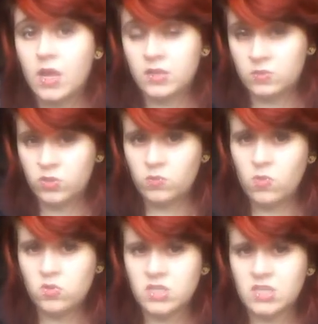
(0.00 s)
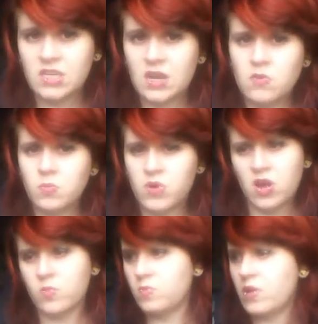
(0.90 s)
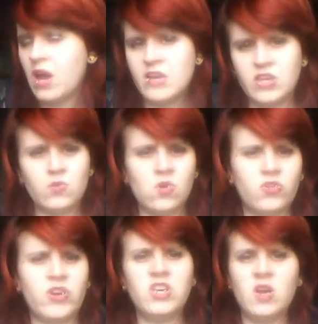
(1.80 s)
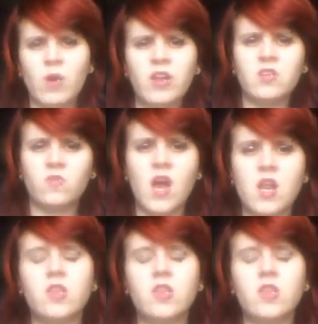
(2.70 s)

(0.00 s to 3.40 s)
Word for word: And when you roll into town, you park up your bike, you're all like, yeah, man, it's fine.